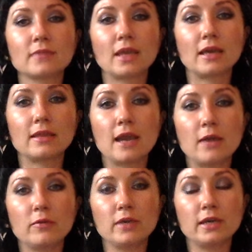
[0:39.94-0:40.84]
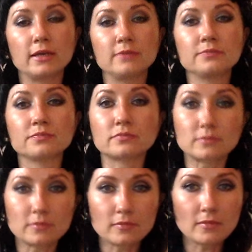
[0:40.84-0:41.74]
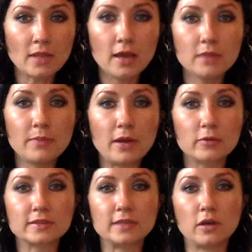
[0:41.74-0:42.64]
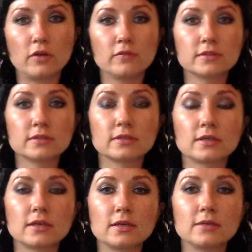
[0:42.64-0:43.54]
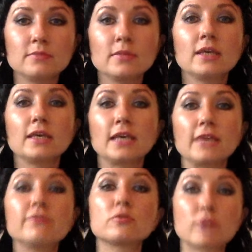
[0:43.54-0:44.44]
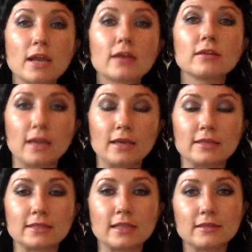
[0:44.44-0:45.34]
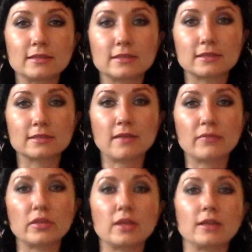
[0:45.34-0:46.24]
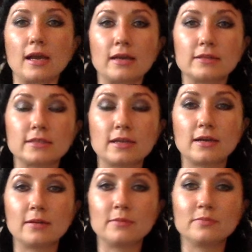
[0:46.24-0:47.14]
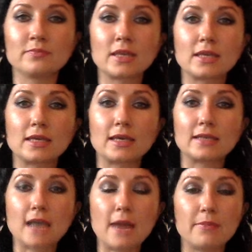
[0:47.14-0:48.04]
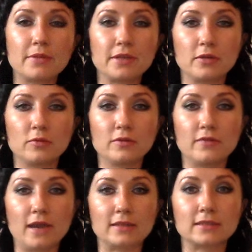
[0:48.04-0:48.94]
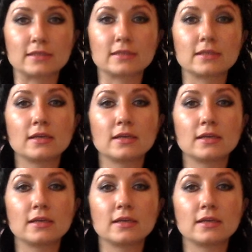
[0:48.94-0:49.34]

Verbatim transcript: and how we can help ourselves um, if you recognize that this is something that um, is happening with us